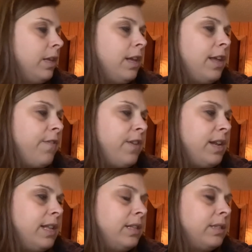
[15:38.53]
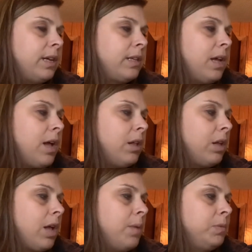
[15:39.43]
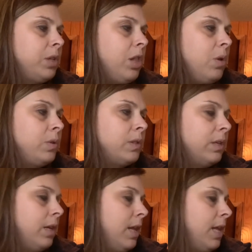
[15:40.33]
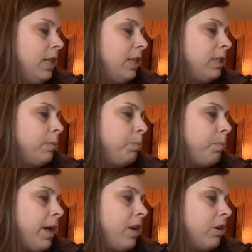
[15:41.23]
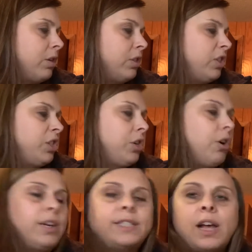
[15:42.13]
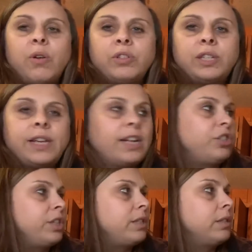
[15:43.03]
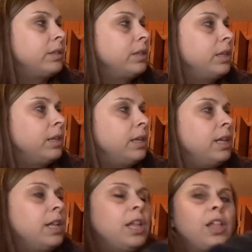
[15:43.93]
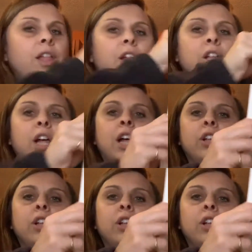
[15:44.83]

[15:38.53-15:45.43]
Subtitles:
If an insect comes close, the spider scurries out to catch it. A